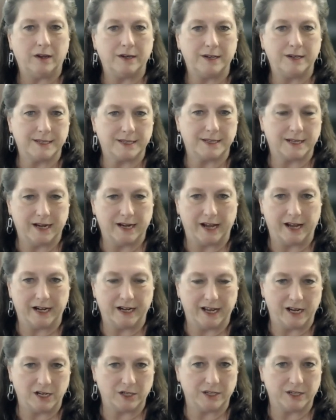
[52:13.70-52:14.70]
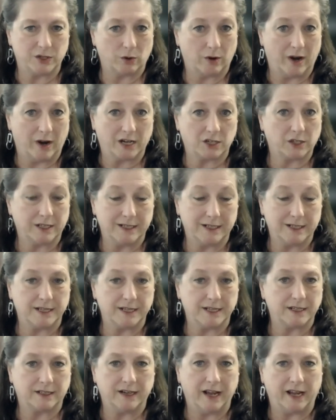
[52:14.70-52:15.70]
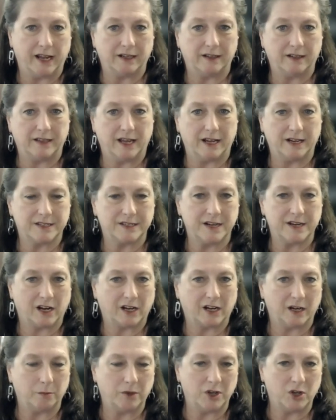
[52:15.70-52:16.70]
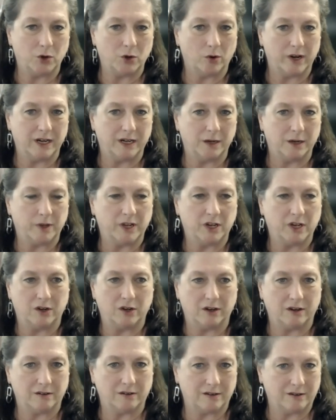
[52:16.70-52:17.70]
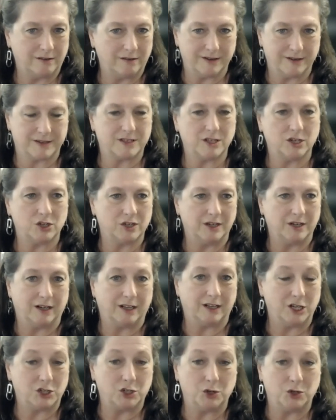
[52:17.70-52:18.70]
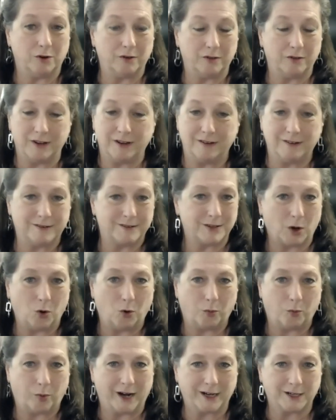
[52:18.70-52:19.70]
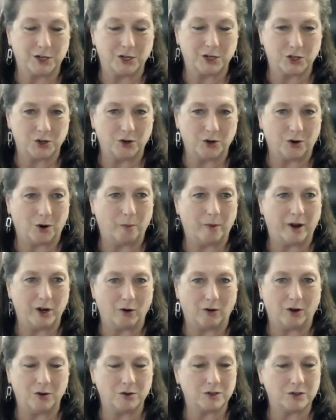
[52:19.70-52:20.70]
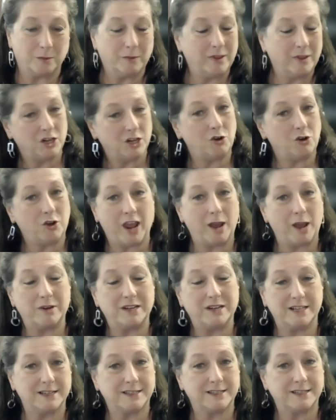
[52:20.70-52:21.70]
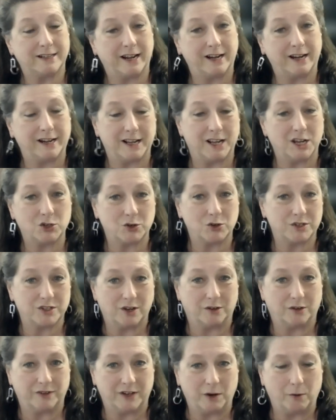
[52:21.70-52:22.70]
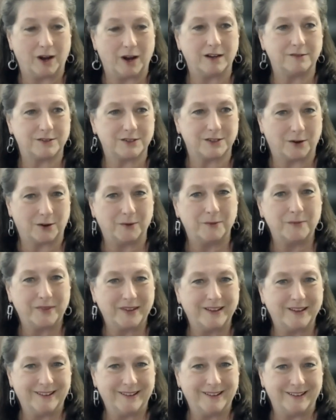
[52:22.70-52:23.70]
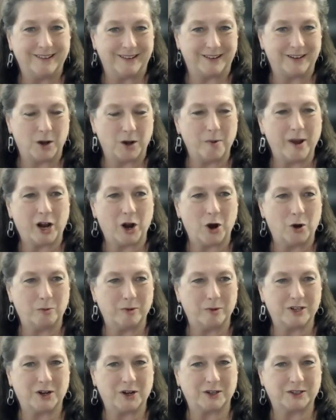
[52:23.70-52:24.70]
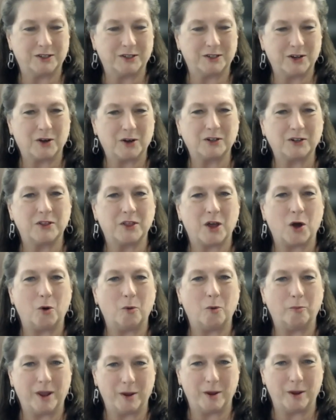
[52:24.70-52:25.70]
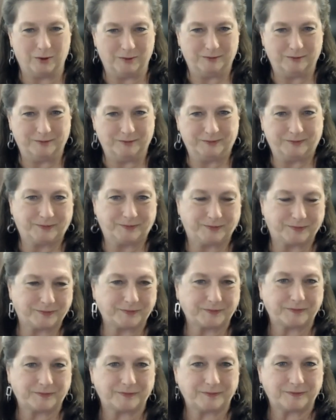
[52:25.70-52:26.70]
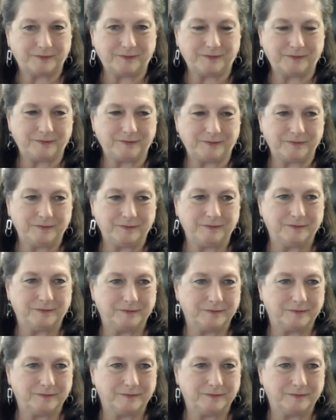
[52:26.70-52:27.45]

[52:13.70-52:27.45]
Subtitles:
designated agents are actually designated. That is not going to be your independent decision unless you are the sole practitioner all by your lonesome, and then you can't be designated against yourself anyway. So go back home and talk to the home people. X